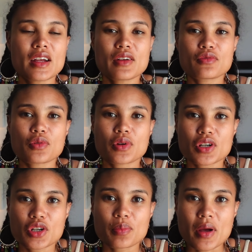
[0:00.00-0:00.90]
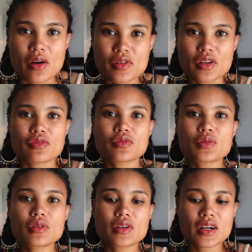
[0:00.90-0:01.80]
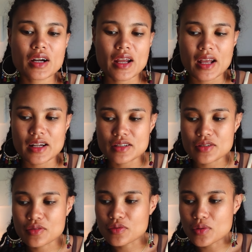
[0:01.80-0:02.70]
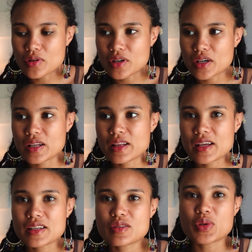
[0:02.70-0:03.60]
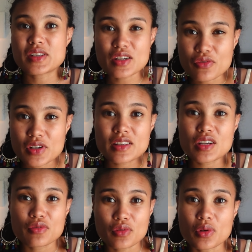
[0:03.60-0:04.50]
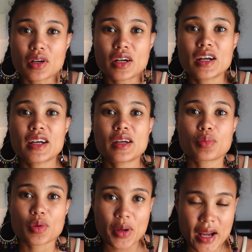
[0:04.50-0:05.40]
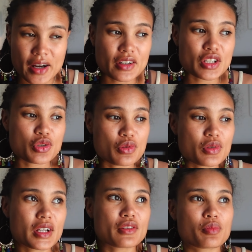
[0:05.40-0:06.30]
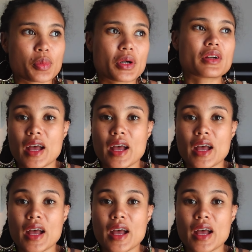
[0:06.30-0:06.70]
for your pelvic floor and for specifically for preparing to give birth.